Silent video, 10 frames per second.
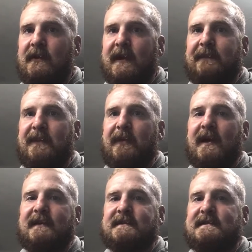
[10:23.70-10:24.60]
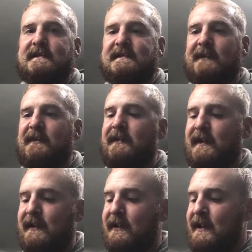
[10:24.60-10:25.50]
keep the brands separate. But
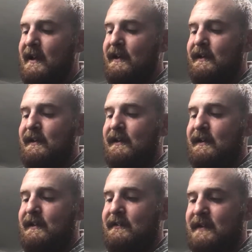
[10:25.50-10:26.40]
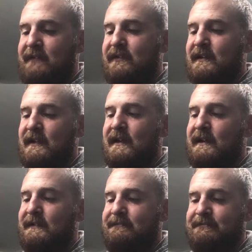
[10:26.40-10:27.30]
they're
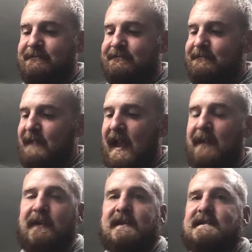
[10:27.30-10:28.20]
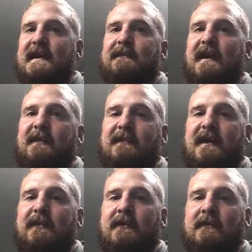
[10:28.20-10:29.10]
definitely aimed at the same type of
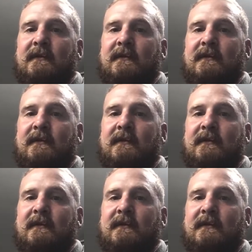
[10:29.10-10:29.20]
people.